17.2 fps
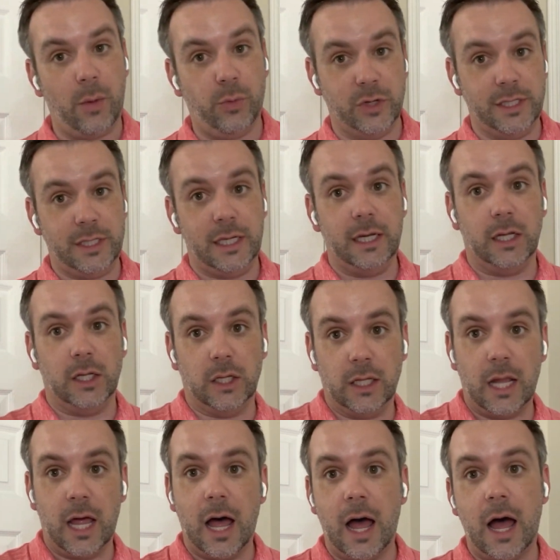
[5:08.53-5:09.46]
we see a
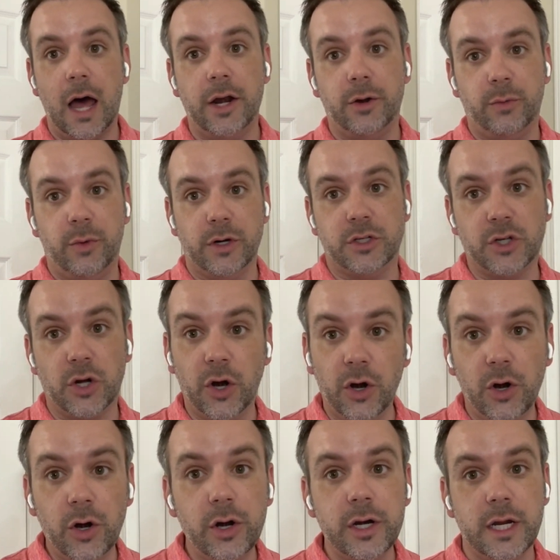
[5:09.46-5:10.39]
lot of
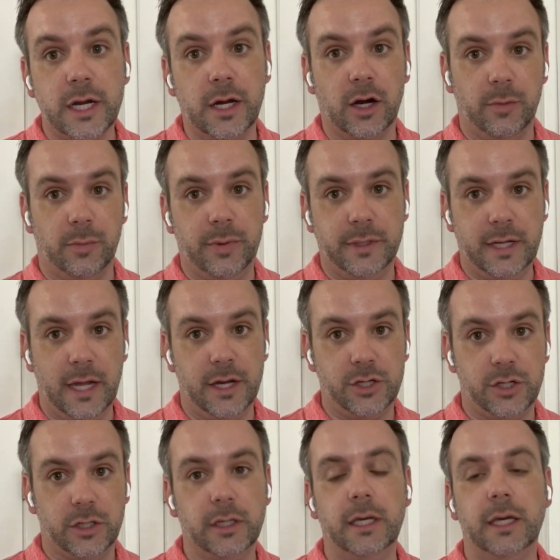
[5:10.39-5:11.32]
return here
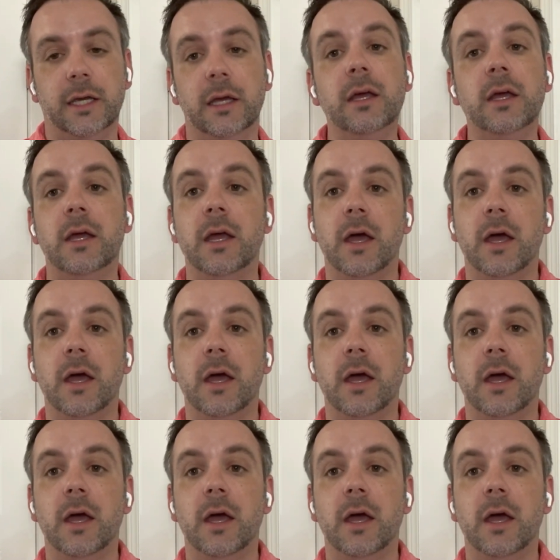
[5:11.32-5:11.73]
potentially,